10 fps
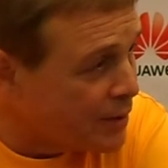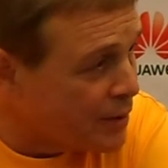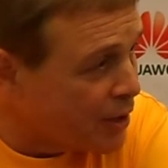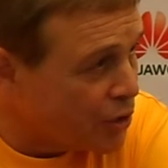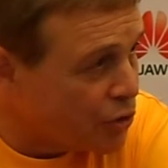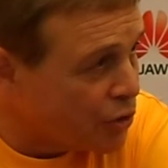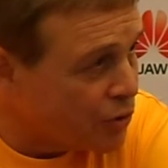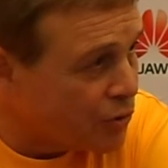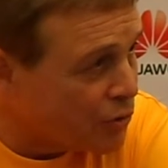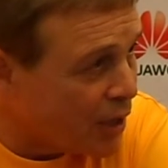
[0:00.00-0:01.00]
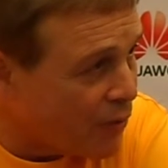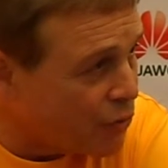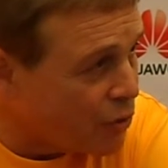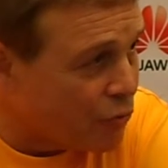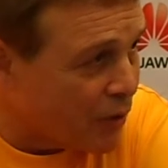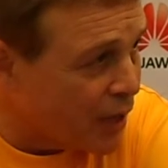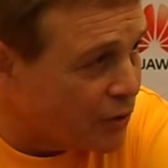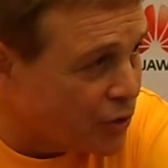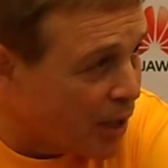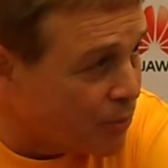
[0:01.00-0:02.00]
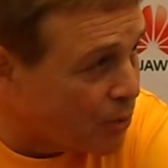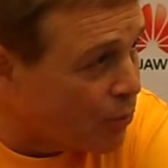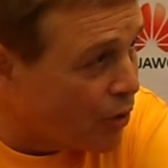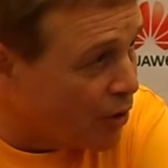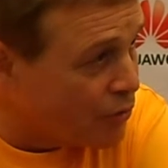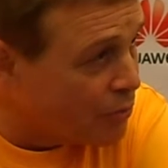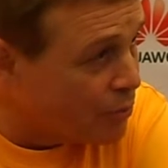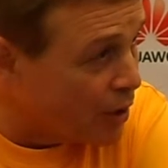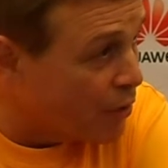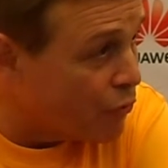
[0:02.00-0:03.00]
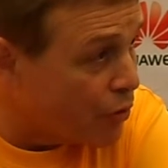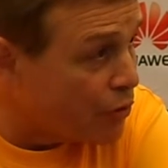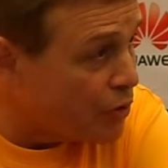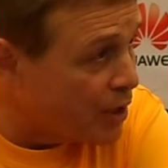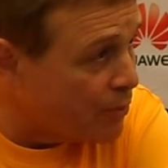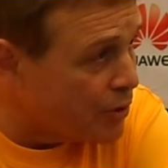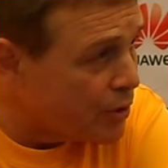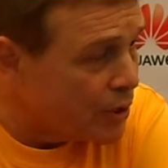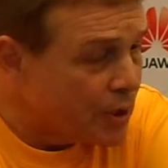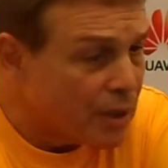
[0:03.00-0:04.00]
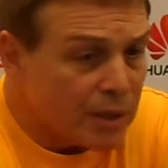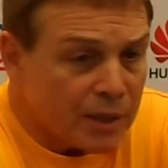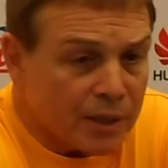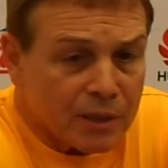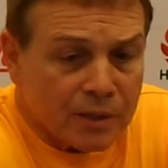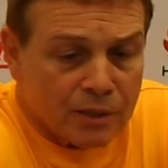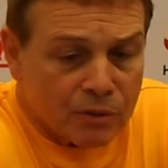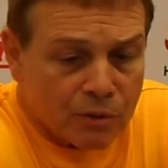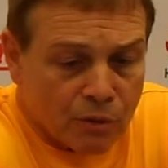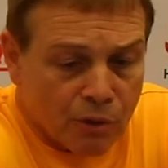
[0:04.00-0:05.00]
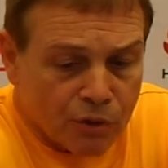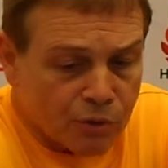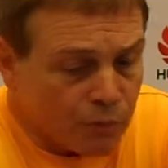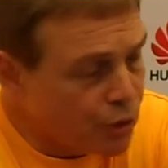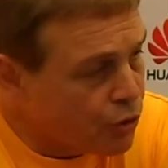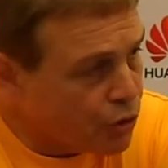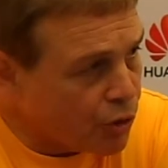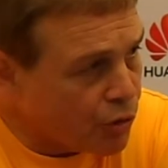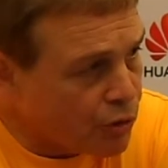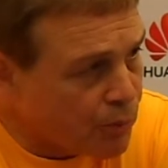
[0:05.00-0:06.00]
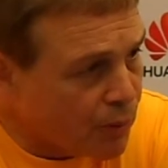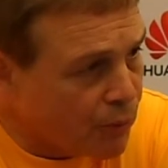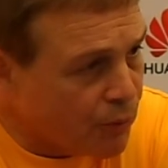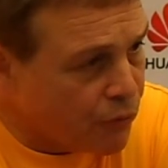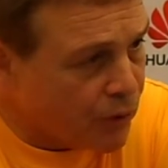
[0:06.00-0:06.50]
next year, so they have to go find jobs somewhere else, playing for other teams. So there are some concerns, but